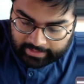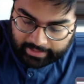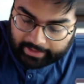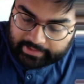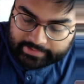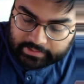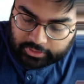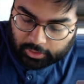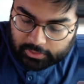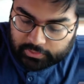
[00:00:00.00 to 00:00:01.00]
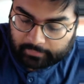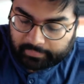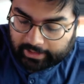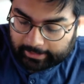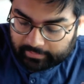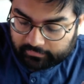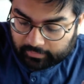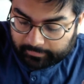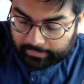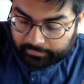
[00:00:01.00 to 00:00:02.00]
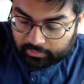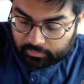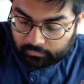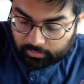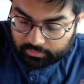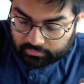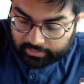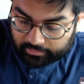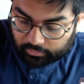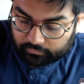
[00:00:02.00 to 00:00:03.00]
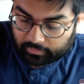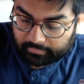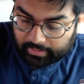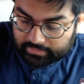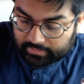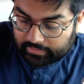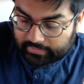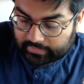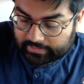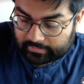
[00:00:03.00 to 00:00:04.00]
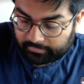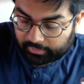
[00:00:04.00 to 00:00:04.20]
And this is also applicable for people who want to like look for master thesis,